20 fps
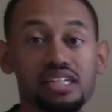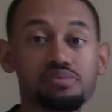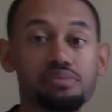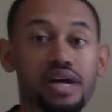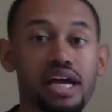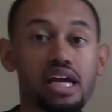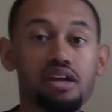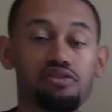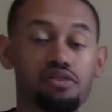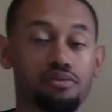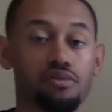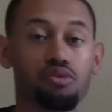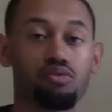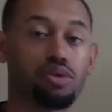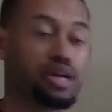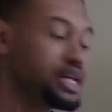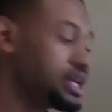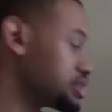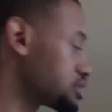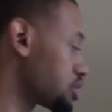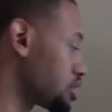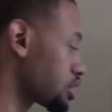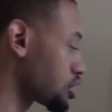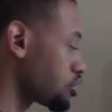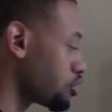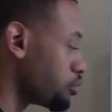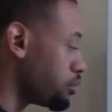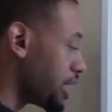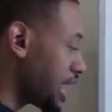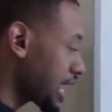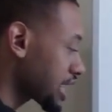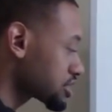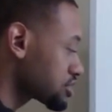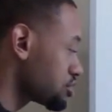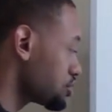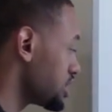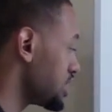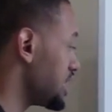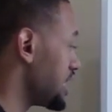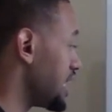is made from the REIT is going to go back
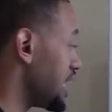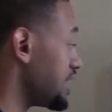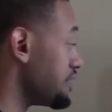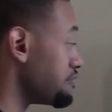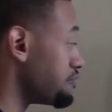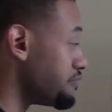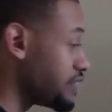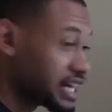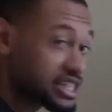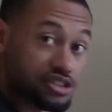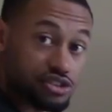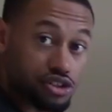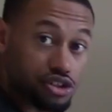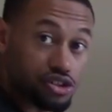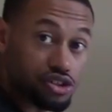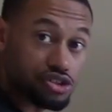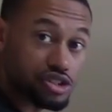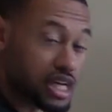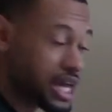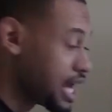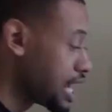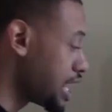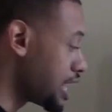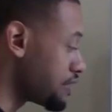to the investors